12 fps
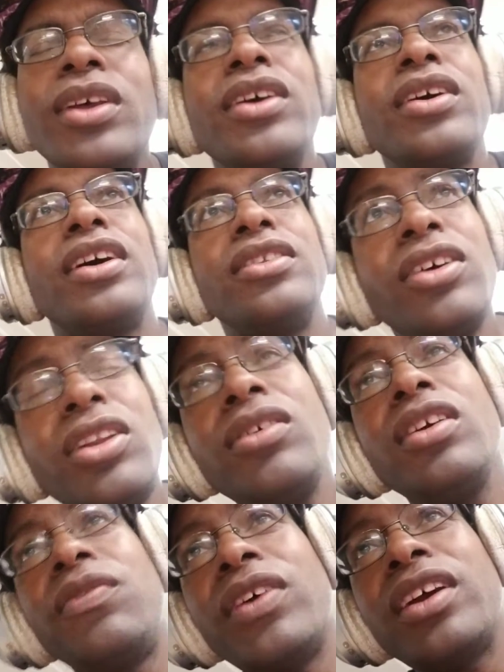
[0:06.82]
another
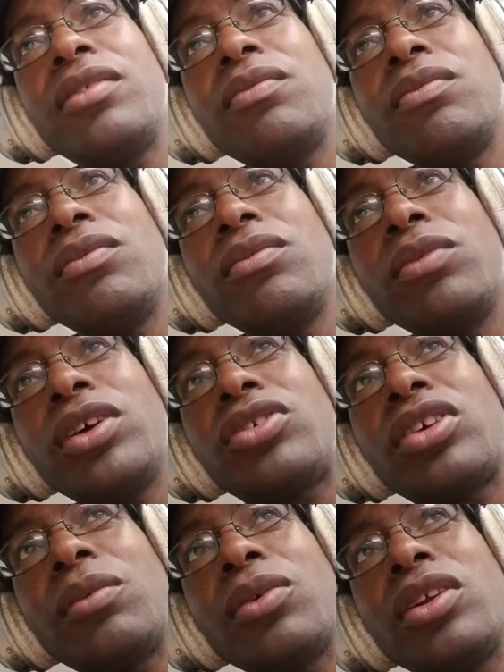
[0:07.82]
event,
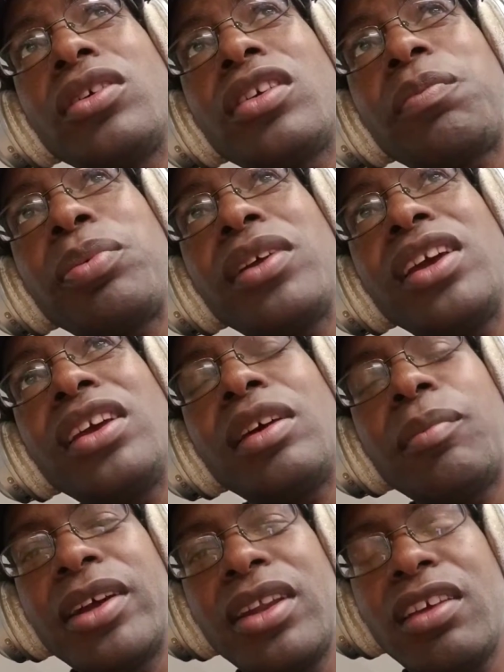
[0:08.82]
which I'm gonna explain
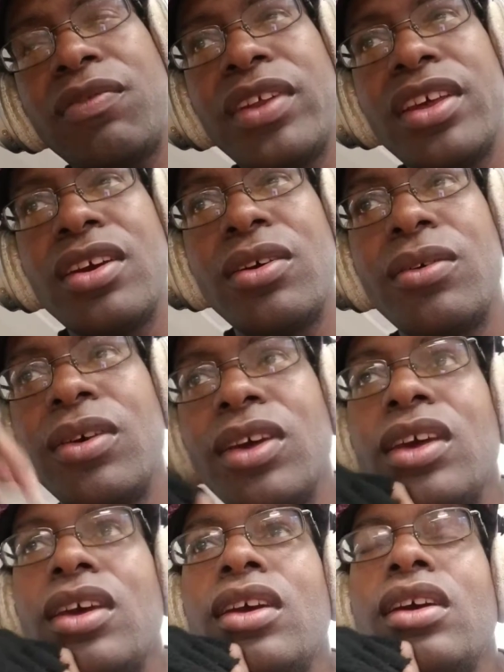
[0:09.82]
in my next video,
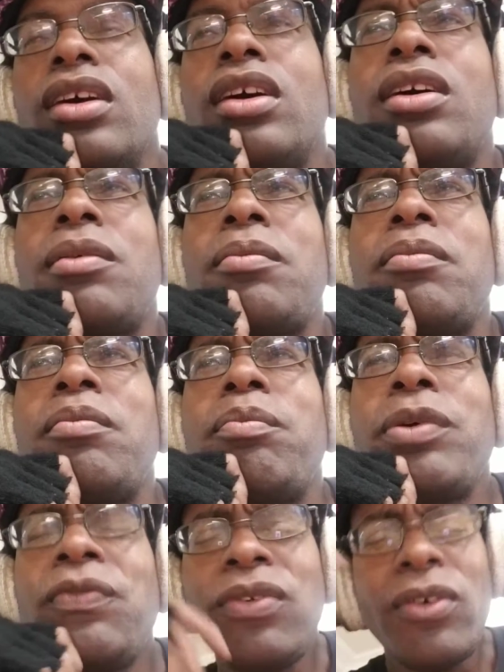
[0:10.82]

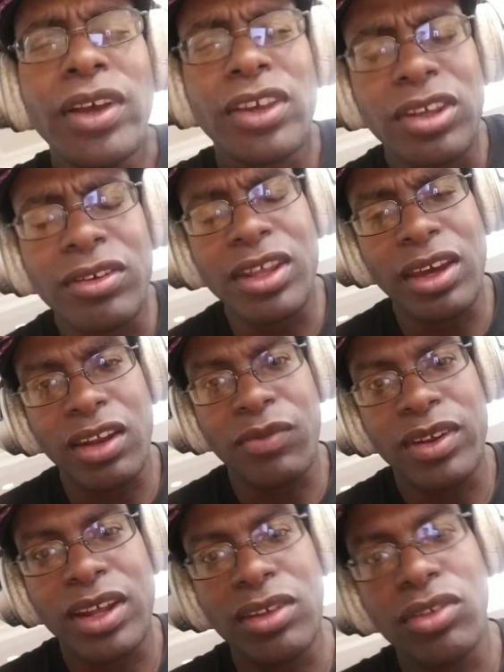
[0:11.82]
before I clear the
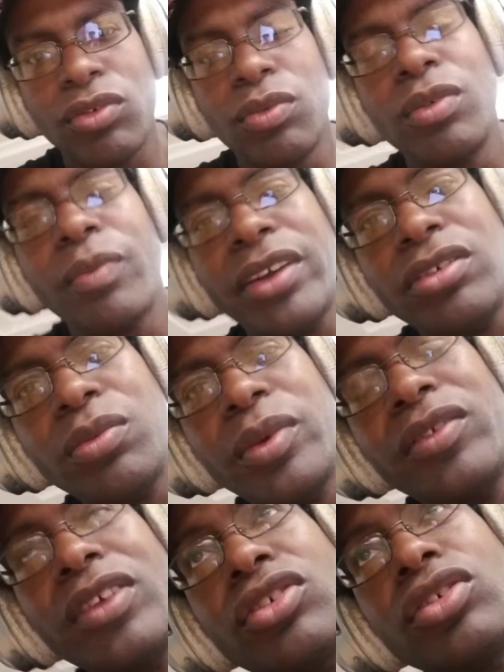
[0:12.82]
elephant out of the room, I just
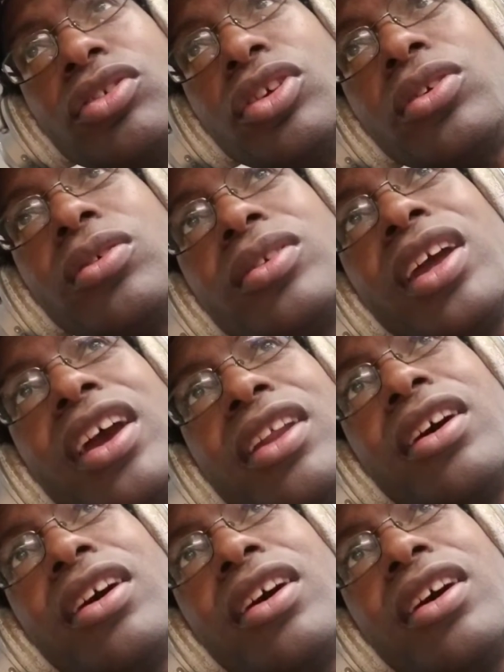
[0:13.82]
want to let you know that